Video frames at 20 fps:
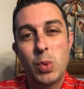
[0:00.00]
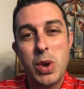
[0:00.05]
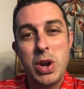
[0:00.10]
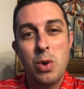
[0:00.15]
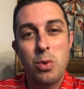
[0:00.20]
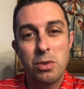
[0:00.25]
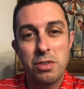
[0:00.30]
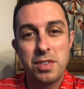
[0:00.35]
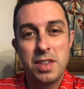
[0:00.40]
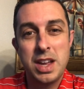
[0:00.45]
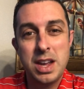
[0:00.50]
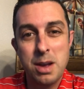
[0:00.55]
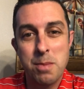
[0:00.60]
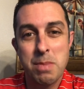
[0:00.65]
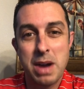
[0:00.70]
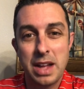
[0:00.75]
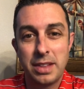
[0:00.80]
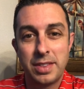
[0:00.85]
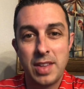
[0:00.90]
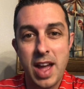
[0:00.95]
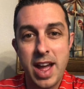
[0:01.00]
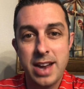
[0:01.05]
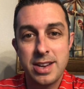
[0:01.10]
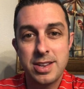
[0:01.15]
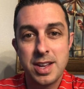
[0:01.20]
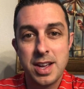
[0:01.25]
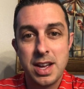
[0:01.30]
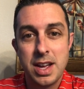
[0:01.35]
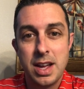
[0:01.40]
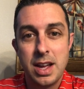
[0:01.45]
we don't think about that
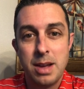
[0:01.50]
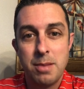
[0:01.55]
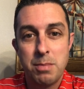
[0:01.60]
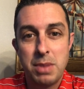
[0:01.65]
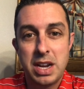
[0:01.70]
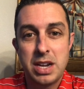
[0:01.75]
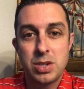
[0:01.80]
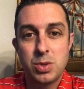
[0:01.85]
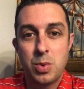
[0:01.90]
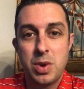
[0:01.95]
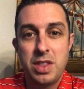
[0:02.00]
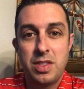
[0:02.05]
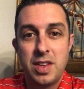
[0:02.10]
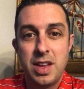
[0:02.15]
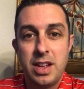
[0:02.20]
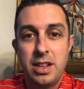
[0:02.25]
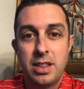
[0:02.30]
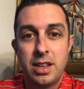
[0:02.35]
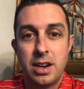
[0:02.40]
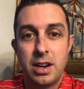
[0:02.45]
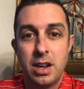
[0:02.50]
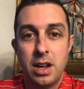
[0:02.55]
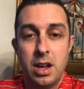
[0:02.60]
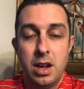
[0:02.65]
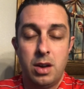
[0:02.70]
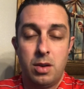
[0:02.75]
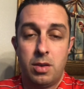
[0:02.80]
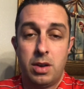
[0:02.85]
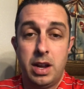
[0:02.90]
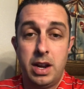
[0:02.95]
because we think that,
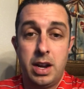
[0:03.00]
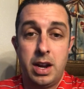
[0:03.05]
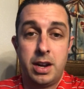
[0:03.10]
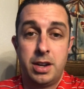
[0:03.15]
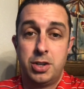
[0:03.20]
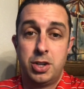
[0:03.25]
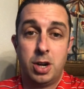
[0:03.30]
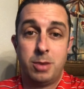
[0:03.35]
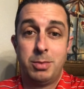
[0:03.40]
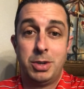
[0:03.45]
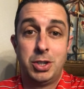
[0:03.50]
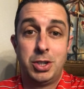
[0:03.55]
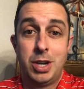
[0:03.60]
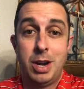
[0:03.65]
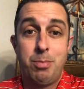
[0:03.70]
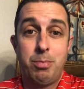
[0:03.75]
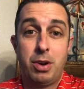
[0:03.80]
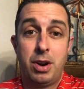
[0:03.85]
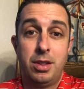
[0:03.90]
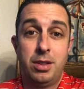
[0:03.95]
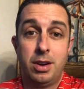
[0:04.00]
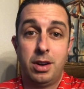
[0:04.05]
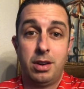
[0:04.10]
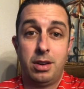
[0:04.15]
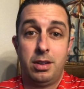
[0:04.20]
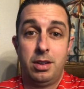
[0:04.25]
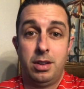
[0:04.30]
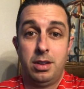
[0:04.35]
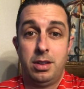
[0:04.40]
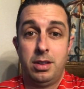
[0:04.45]
well, I got a German Shepherd
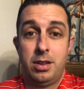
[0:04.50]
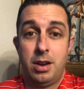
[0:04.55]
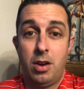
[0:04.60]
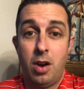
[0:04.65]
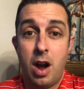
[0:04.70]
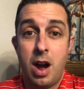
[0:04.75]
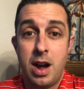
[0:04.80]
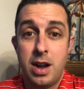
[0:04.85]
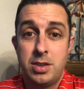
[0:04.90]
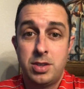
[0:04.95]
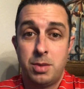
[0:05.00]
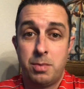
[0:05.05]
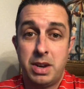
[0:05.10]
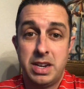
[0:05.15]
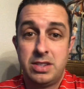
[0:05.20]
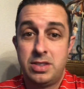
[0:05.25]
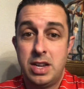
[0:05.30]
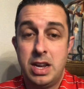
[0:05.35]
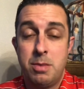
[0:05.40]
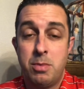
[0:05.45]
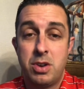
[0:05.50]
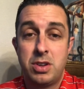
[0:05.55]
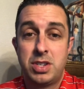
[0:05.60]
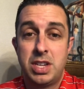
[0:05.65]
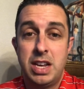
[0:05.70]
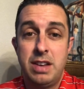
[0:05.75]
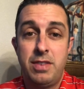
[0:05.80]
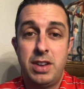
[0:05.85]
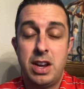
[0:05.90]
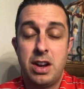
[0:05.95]
and they're awesome. I see them on
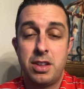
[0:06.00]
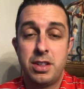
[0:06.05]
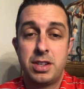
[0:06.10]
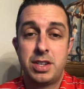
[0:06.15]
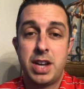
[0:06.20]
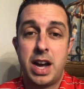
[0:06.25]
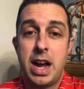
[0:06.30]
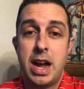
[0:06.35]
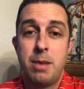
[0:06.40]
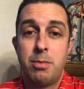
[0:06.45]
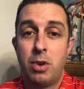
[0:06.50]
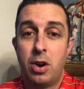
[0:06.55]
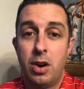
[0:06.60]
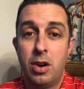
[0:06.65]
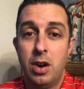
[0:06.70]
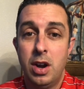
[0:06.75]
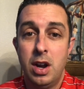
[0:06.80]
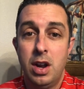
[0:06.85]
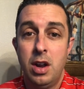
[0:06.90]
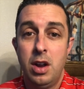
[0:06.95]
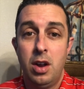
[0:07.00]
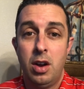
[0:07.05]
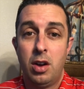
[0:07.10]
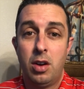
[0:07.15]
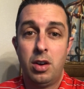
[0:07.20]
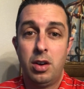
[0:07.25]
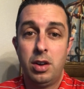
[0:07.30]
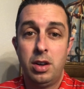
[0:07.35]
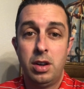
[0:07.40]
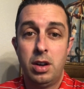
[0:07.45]
TV all the time. Or
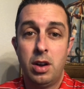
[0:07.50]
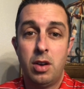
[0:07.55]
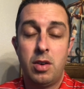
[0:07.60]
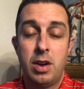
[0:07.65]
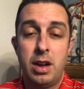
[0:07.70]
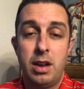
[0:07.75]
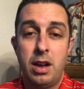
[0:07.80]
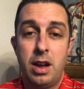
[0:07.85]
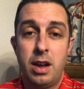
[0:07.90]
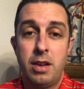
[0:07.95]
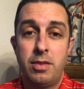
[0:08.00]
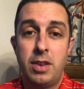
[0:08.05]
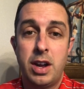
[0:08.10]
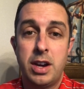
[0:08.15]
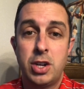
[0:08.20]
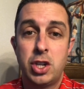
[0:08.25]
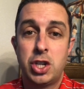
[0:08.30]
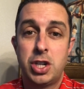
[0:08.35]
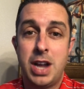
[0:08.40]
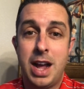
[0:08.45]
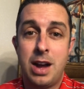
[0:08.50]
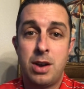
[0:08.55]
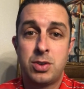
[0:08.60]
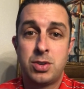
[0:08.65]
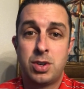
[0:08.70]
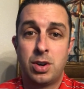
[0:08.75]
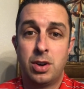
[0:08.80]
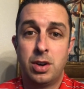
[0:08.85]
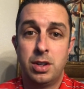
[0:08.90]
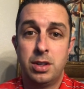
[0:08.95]
you know, I've got a
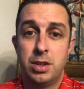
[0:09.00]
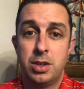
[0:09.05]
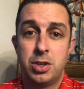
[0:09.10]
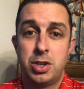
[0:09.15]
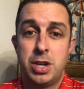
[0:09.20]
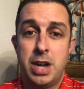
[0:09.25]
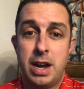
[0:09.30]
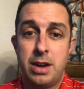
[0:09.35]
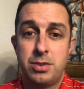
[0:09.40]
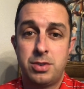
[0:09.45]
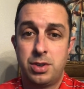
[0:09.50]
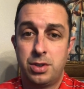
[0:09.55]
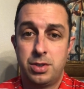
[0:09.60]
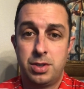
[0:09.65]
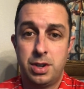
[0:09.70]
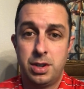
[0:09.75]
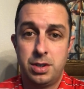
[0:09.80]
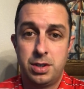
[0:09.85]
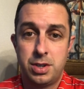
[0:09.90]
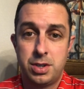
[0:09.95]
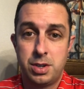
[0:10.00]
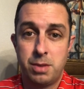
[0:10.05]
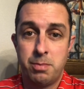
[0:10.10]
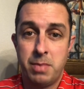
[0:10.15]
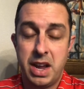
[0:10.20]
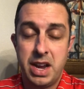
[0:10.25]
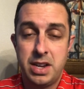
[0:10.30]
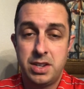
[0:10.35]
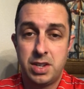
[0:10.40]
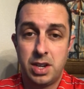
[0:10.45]
Schnauzer and the Schnauzers, they're just
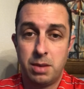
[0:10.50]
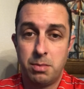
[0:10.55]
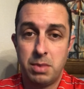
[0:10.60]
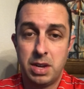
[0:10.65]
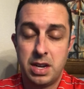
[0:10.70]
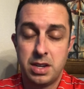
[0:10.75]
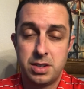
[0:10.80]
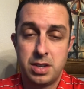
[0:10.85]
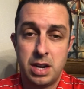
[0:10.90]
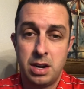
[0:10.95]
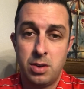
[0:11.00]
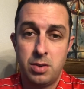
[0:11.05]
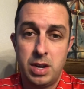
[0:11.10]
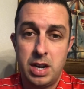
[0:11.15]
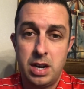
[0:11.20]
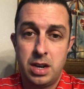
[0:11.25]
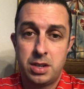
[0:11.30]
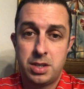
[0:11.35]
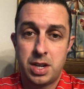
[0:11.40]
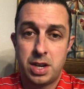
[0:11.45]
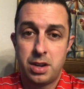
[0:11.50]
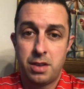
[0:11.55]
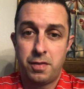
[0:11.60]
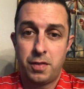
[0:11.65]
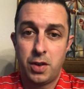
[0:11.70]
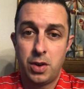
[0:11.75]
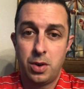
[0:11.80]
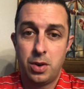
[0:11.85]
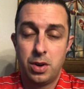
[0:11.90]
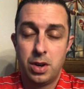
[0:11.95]
amazing because they don't eat a ton of
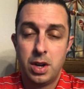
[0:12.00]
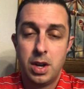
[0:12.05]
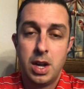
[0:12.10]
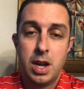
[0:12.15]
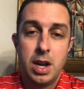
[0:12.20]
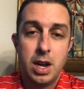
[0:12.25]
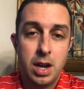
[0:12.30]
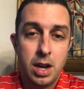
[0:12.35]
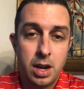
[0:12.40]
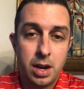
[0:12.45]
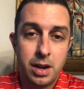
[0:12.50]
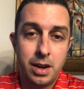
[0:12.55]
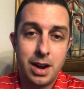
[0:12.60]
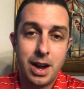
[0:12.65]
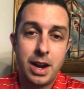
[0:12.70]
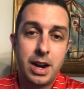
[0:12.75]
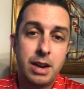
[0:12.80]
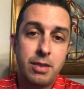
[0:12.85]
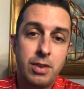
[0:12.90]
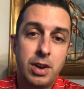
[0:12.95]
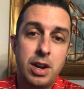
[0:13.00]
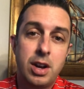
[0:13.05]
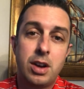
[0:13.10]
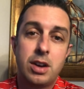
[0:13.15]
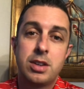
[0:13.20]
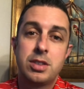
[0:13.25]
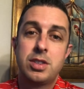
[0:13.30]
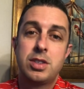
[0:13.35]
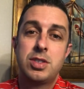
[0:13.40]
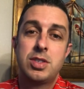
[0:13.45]
food. Not every dog
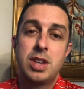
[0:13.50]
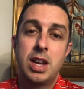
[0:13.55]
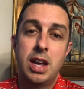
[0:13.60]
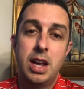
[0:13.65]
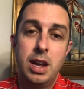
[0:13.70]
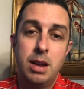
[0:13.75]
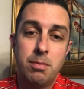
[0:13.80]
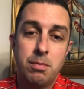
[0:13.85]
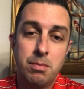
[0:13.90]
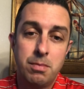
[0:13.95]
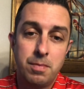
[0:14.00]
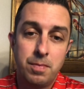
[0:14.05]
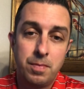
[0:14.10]
is the same.